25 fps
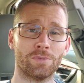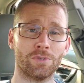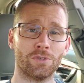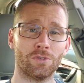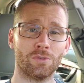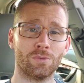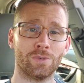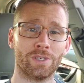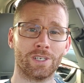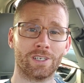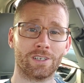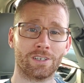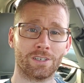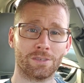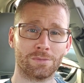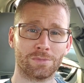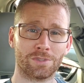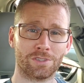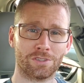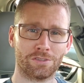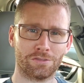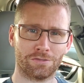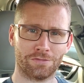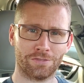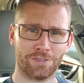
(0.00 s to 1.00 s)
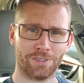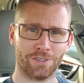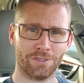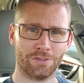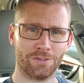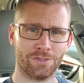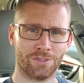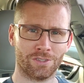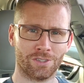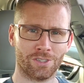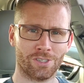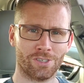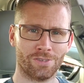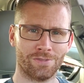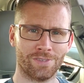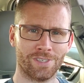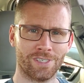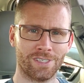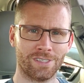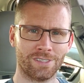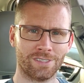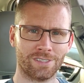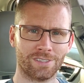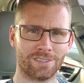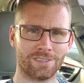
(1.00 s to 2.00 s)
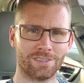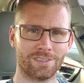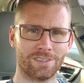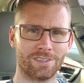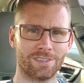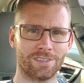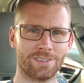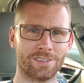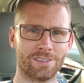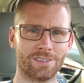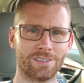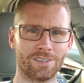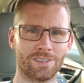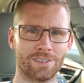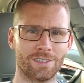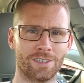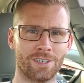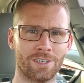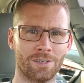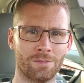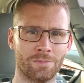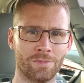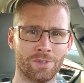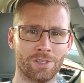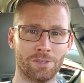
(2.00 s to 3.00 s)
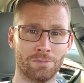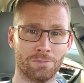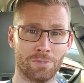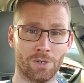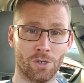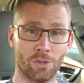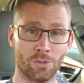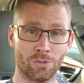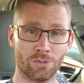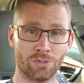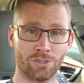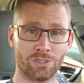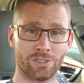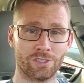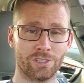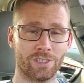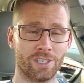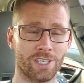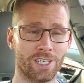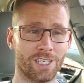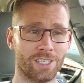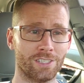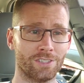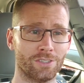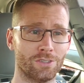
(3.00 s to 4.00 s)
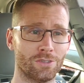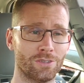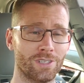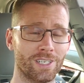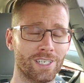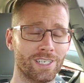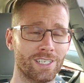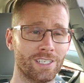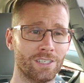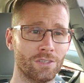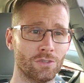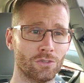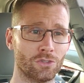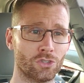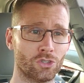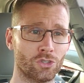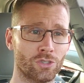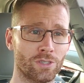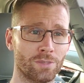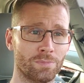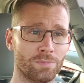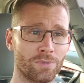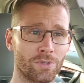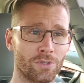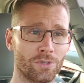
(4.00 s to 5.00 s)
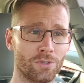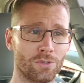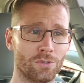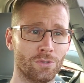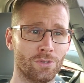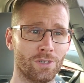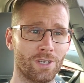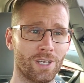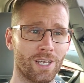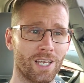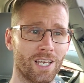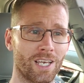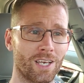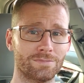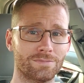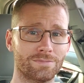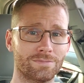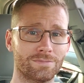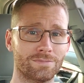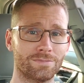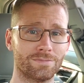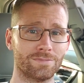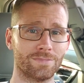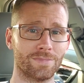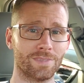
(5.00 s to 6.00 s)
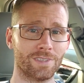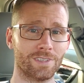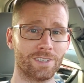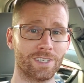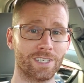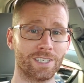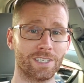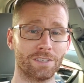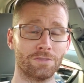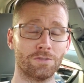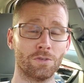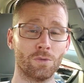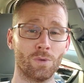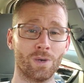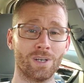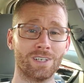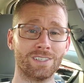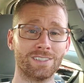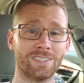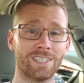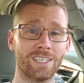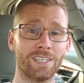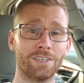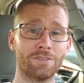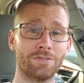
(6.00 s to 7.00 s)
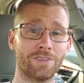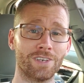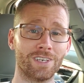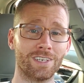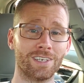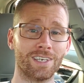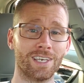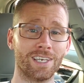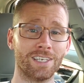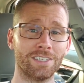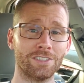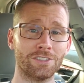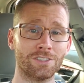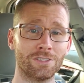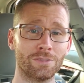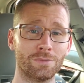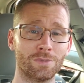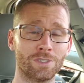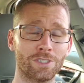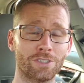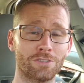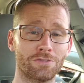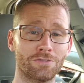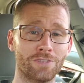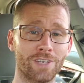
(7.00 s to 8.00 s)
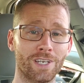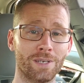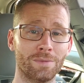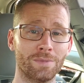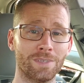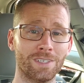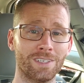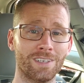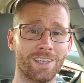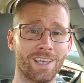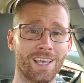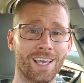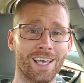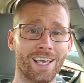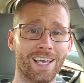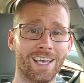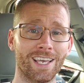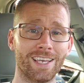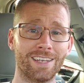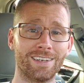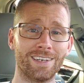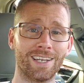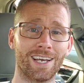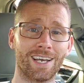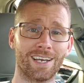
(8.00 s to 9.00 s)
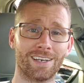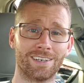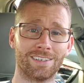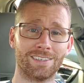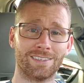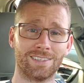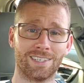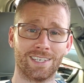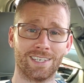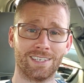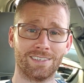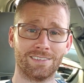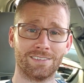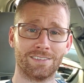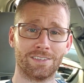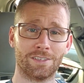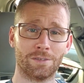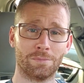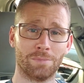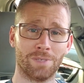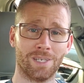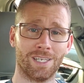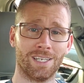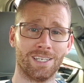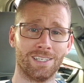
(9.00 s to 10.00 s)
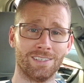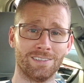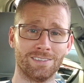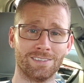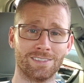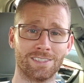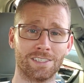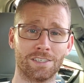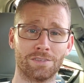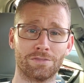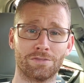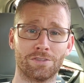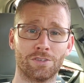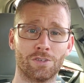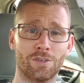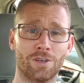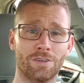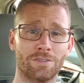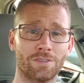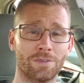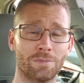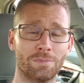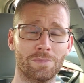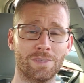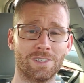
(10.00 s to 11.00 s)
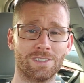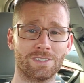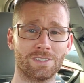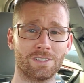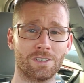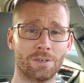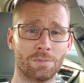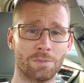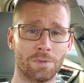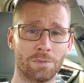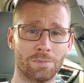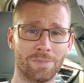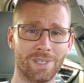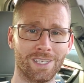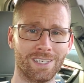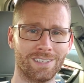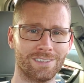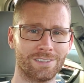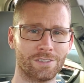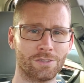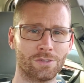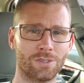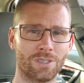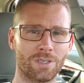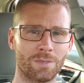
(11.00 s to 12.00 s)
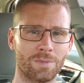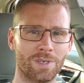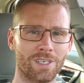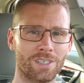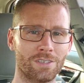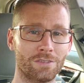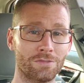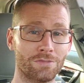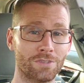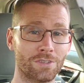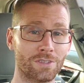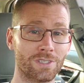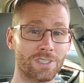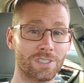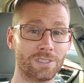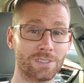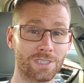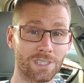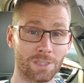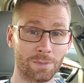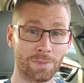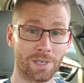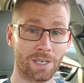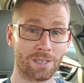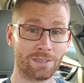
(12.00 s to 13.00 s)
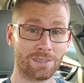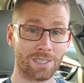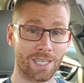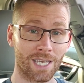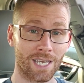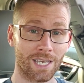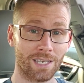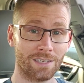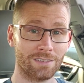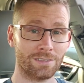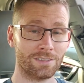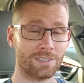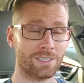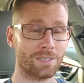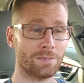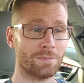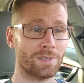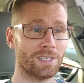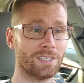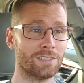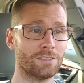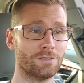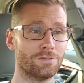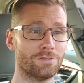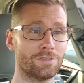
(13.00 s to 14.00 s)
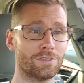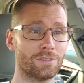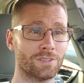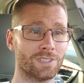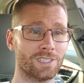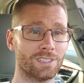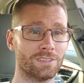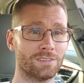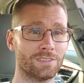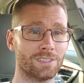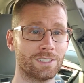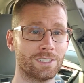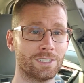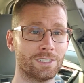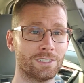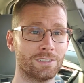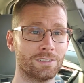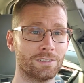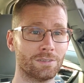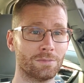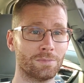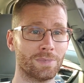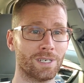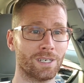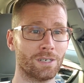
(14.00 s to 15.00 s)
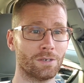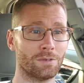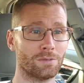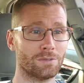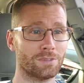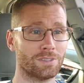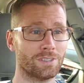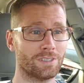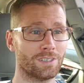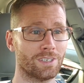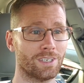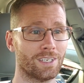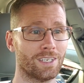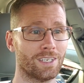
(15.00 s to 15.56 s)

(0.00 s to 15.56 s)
you when it comes to field service the most? Do they guilt trip you, like if you want to take a vacation with your family and not attend the meetings, and if you have to miss a couple meetings, do they make you feel guilty about that? Do they make you feel guilty about,